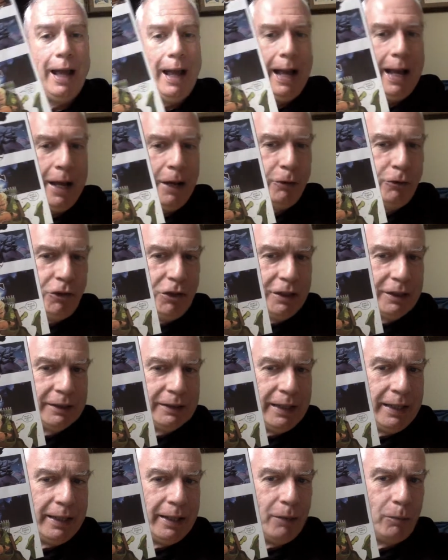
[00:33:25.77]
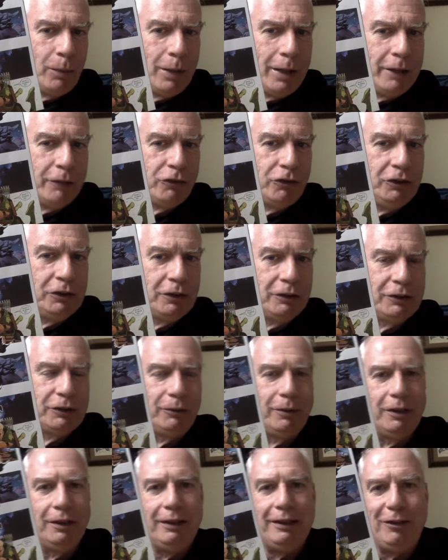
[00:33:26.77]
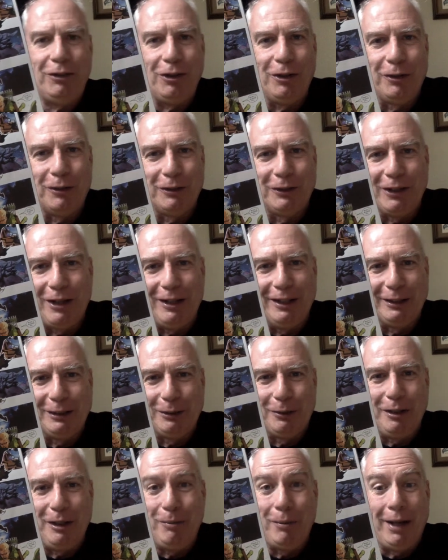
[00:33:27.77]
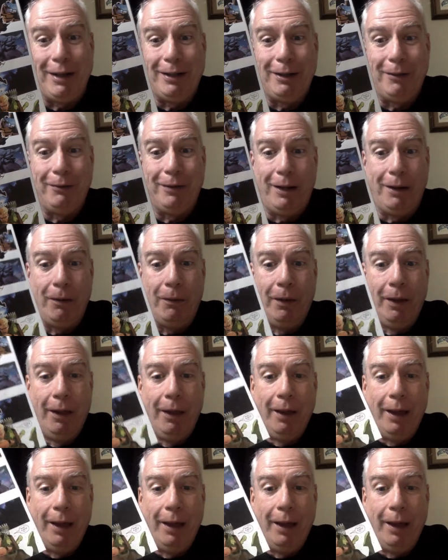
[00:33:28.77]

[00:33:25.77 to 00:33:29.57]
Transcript: How she can say that while she's also unleashing her sonic scream, I don't know.